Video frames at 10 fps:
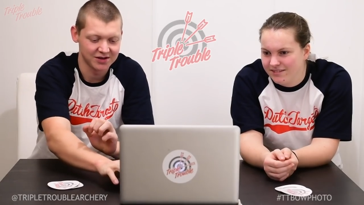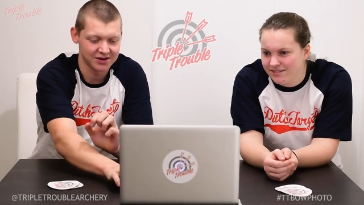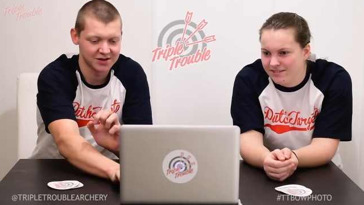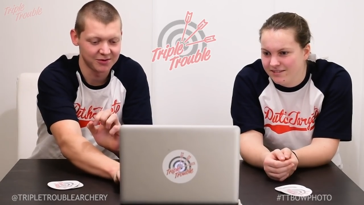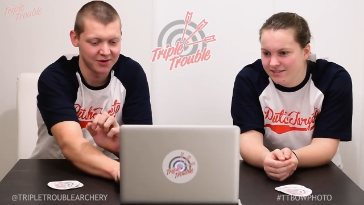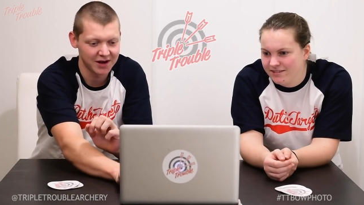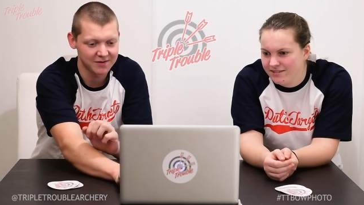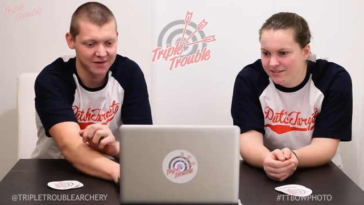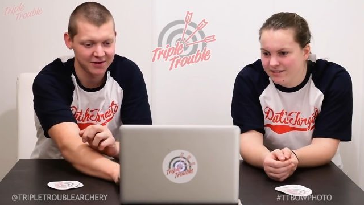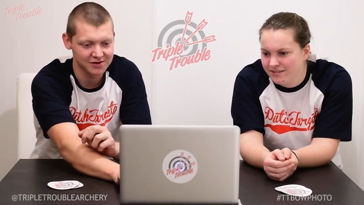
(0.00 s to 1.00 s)
Speaker 1: uh, some
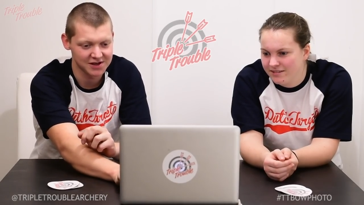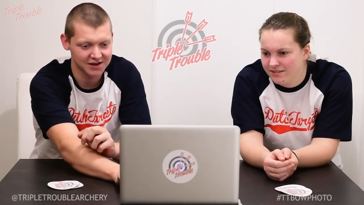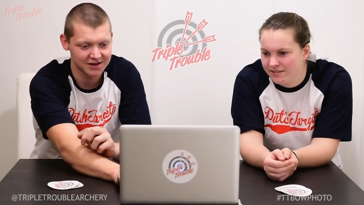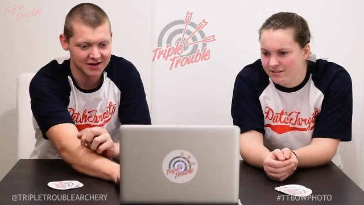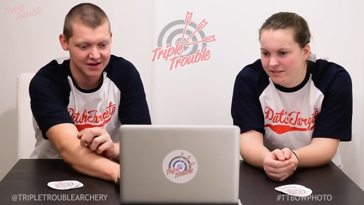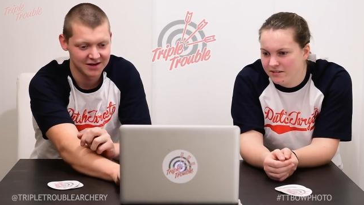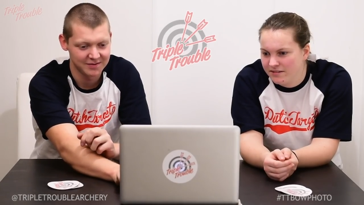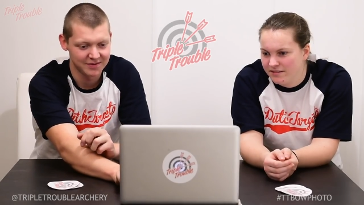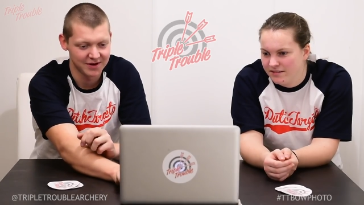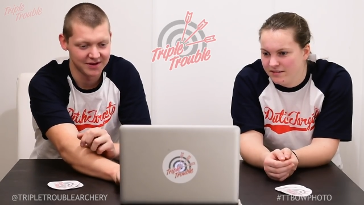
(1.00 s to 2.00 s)
great photos here,
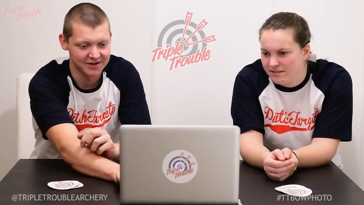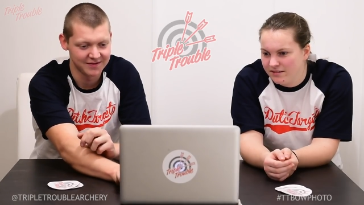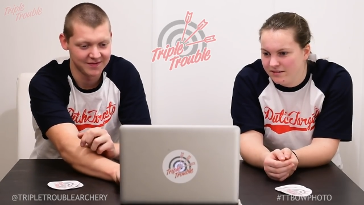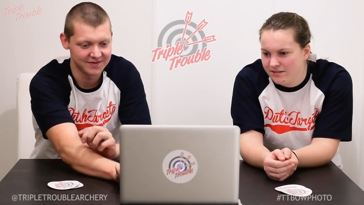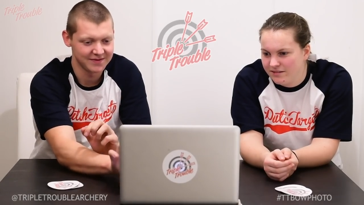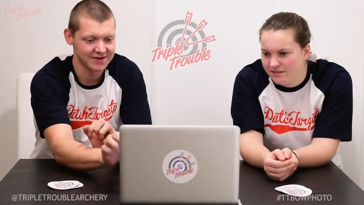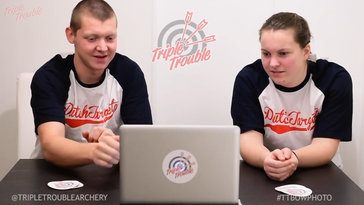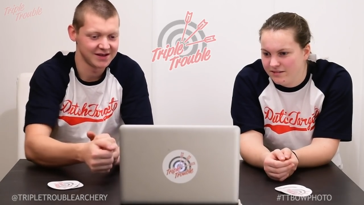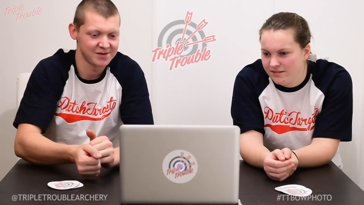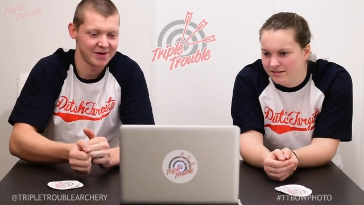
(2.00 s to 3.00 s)
but
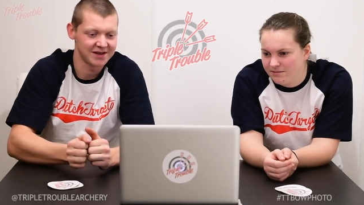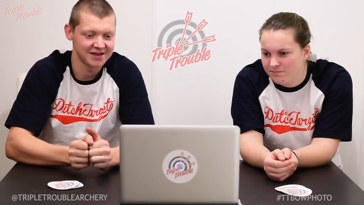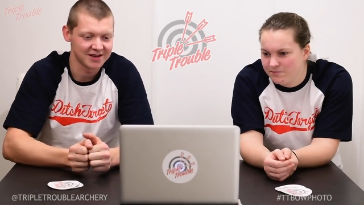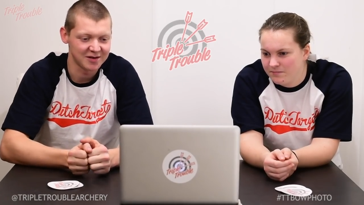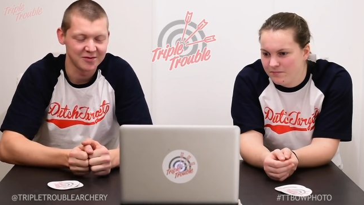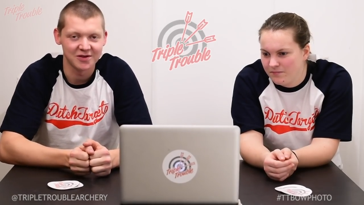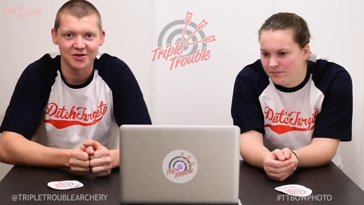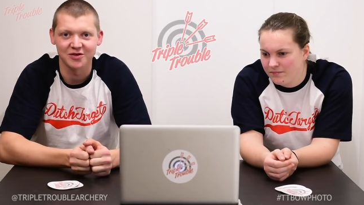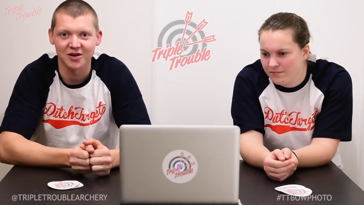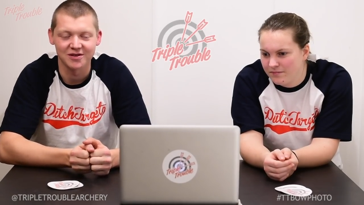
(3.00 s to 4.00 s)
spending time with
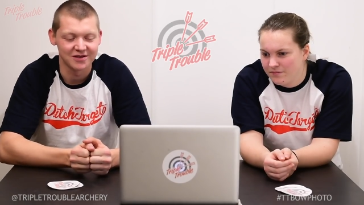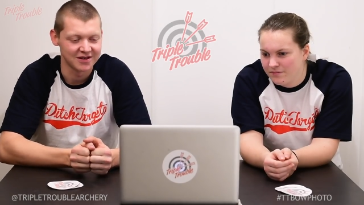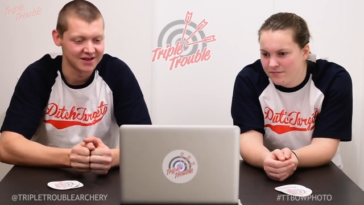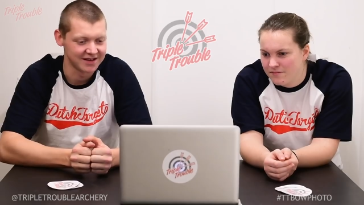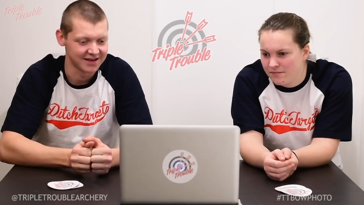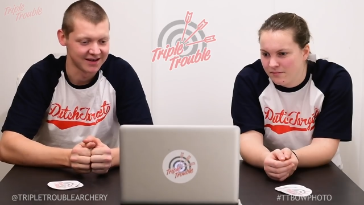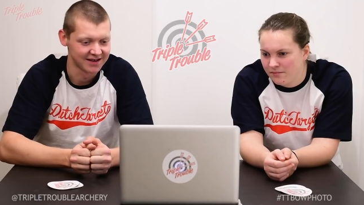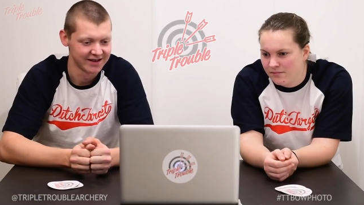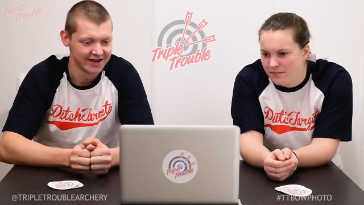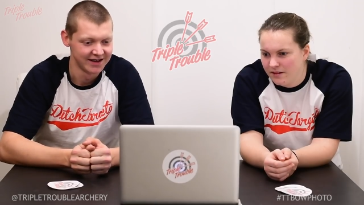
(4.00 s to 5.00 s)
your daughter and uh,
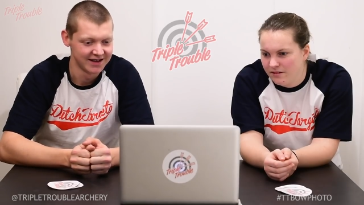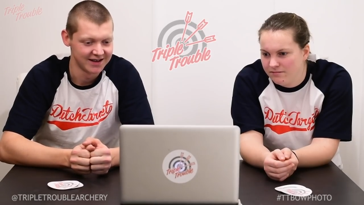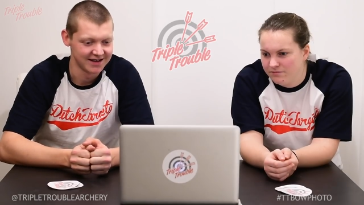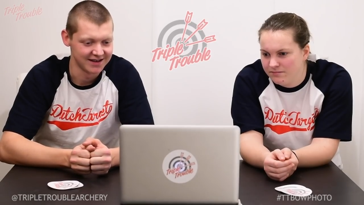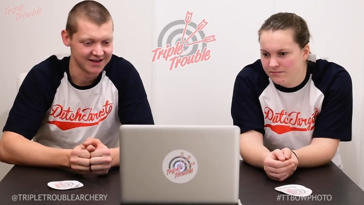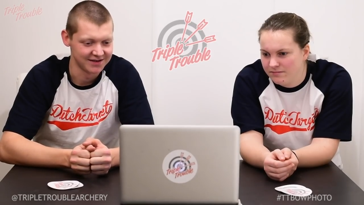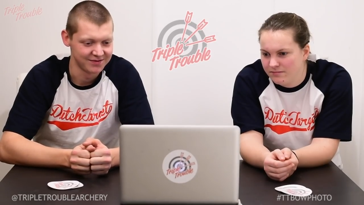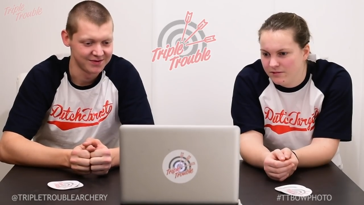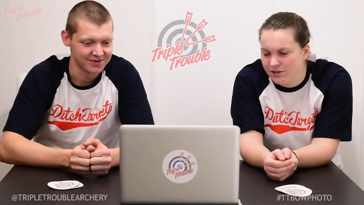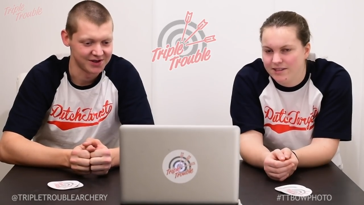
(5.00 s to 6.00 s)
uh
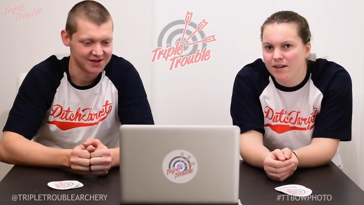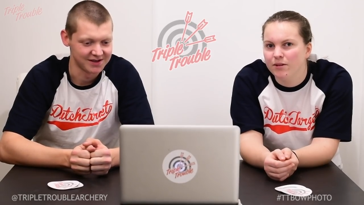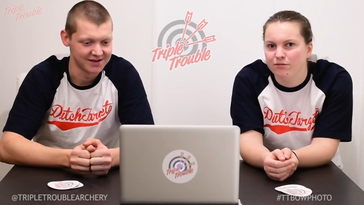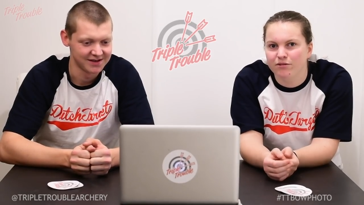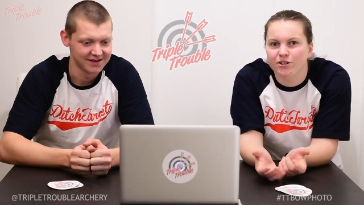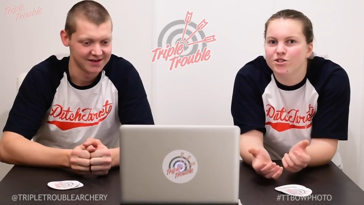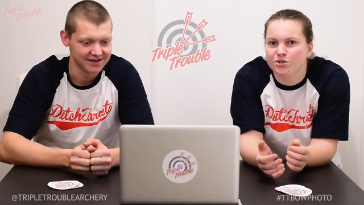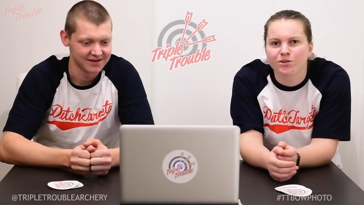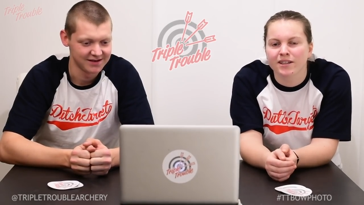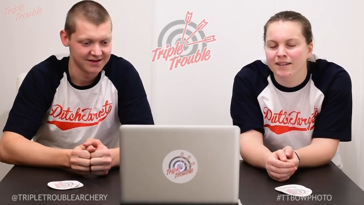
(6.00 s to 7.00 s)
Speaker 2: just, just, having fun
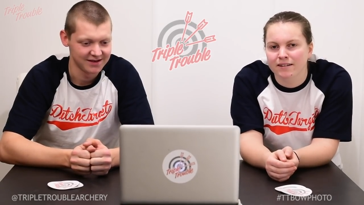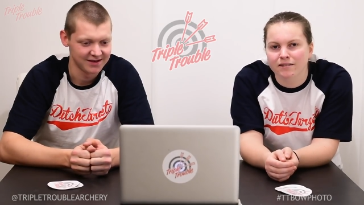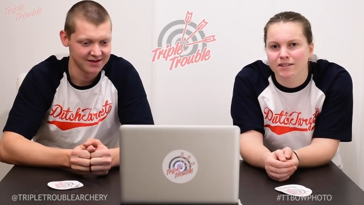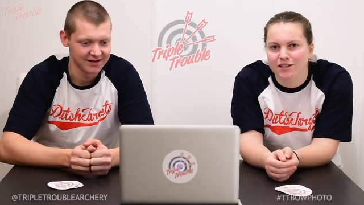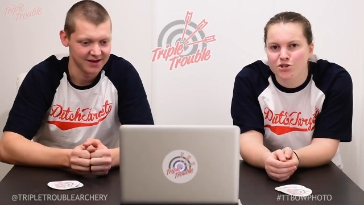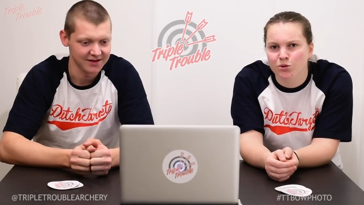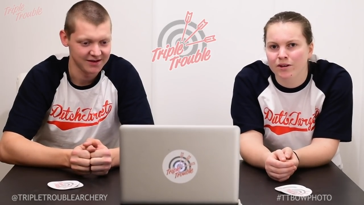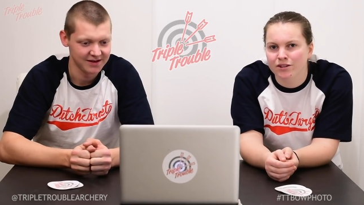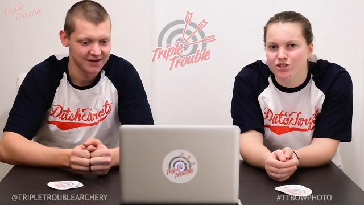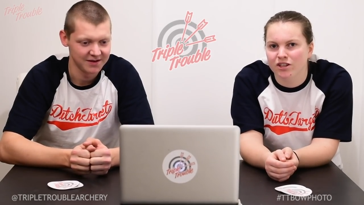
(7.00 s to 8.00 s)
shooting and
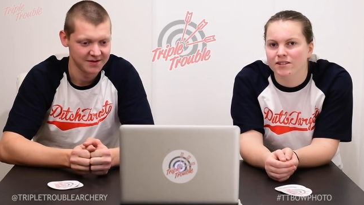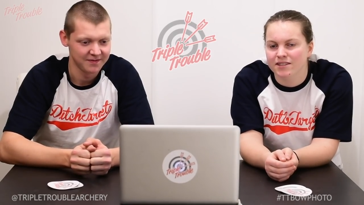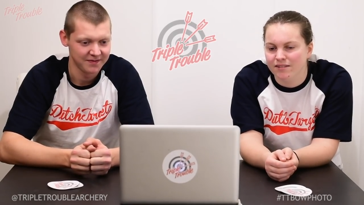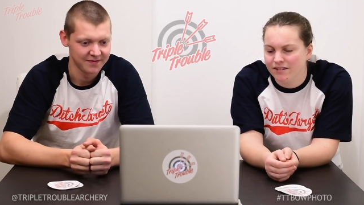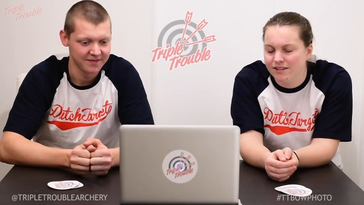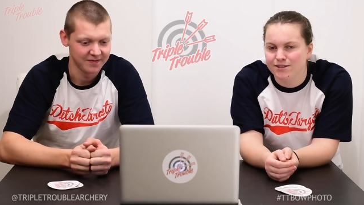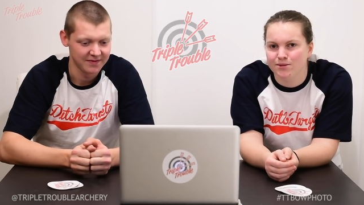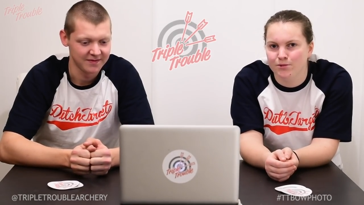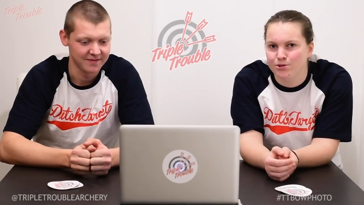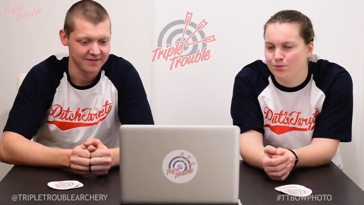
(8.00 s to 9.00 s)
enjoying yeah. the shots, I think that's
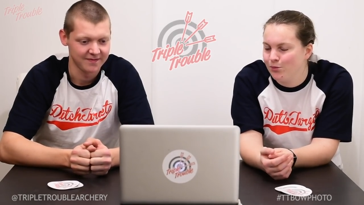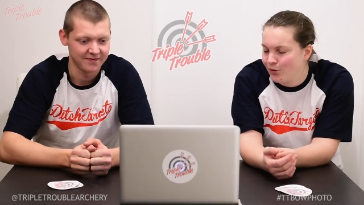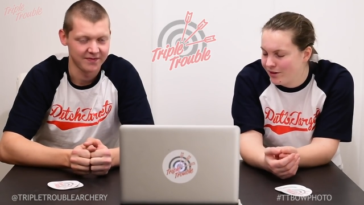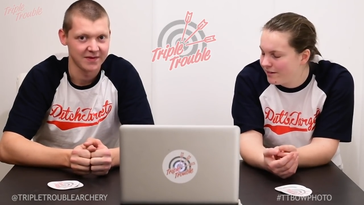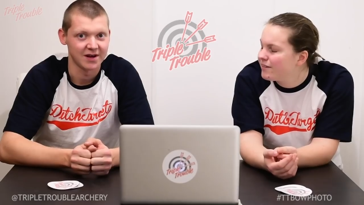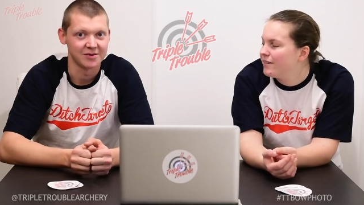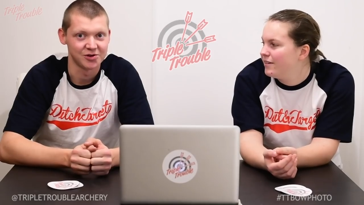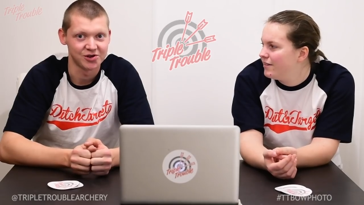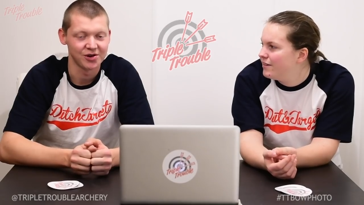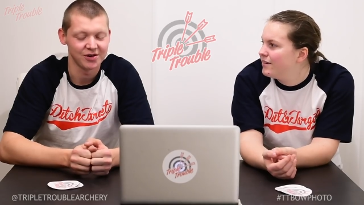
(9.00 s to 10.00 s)
the most important.
Speaker 1: I'm
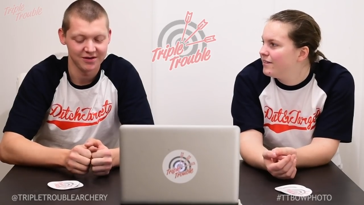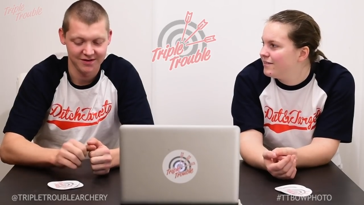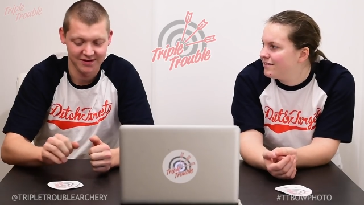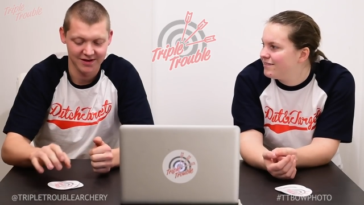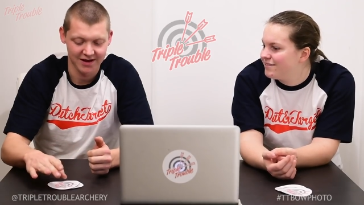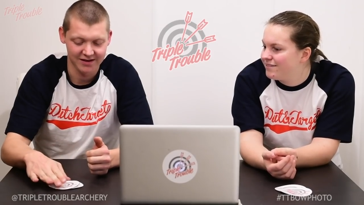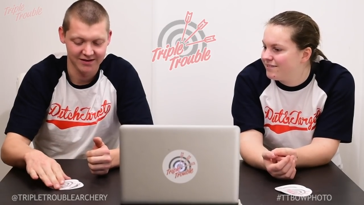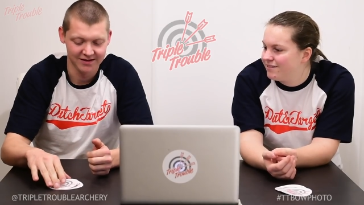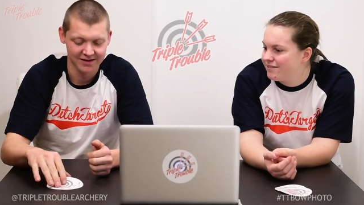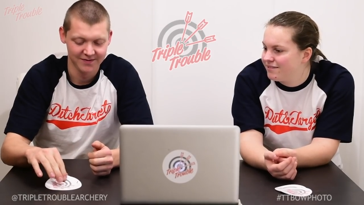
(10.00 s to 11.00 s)
sure that
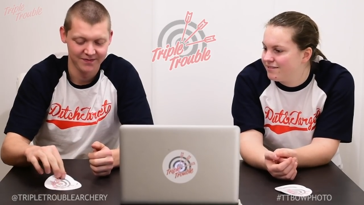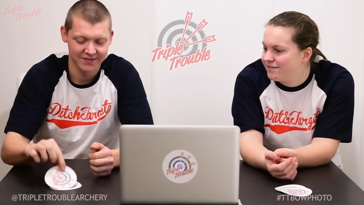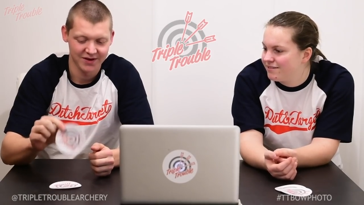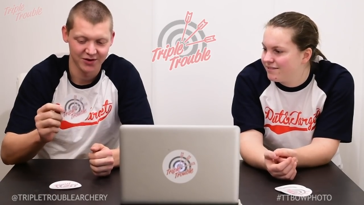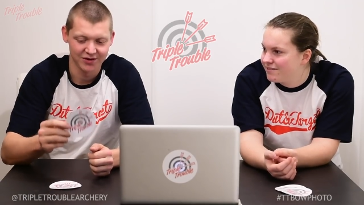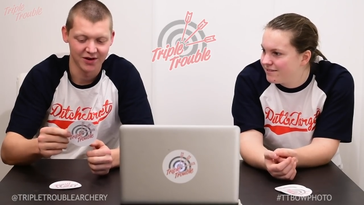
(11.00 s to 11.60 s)
your